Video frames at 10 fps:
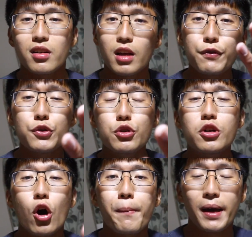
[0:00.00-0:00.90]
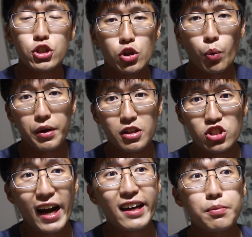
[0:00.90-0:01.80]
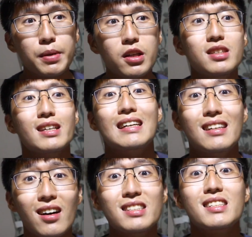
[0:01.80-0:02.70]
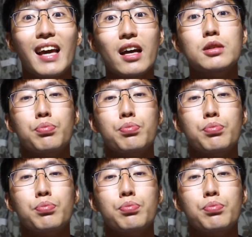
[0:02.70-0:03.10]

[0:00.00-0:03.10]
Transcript: If you do go, make sure to wear a jacket because it does get